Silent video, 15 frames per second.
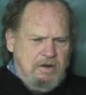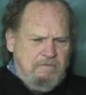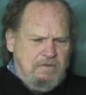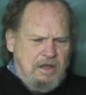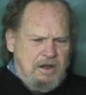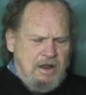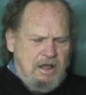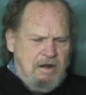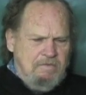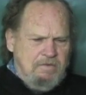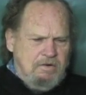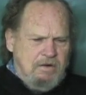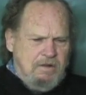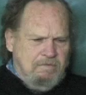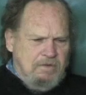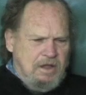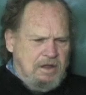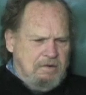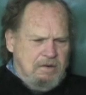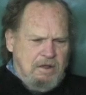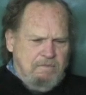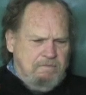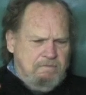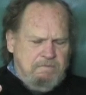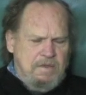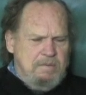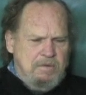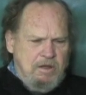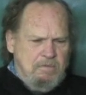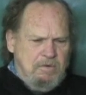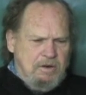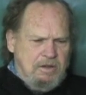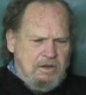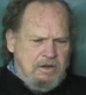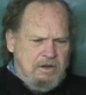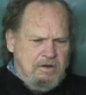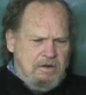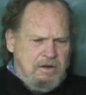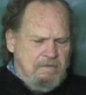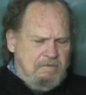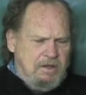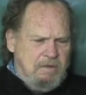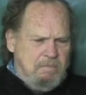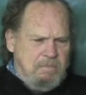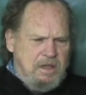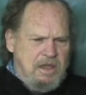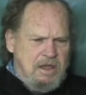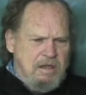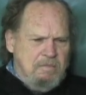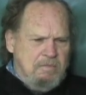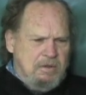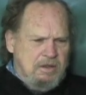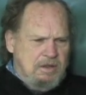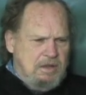I've got Oliver, I've got a female working here, I've got Pam.